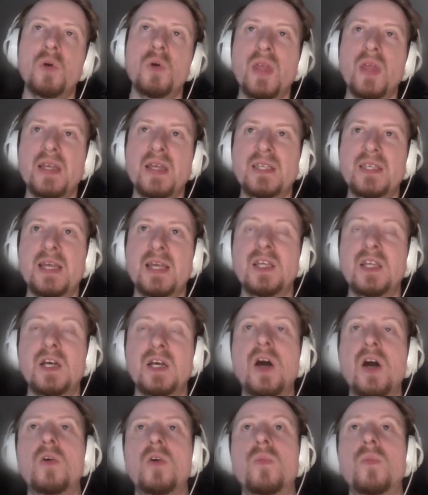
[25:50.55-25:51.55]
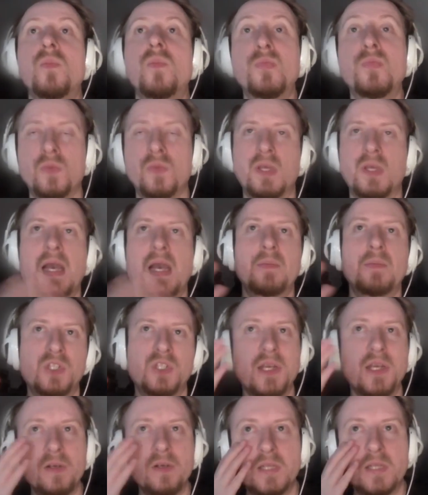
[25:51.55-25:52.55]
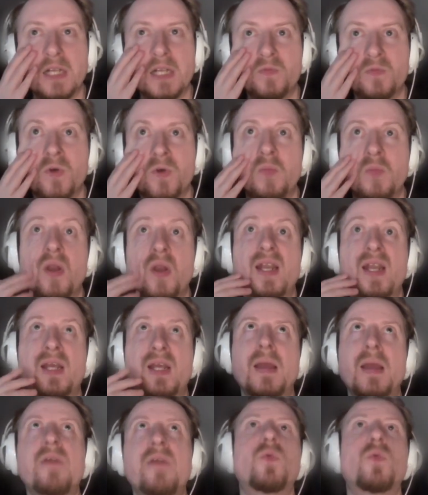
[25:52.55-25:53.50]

will they say that, oh, Cap's shield, that's vibranium?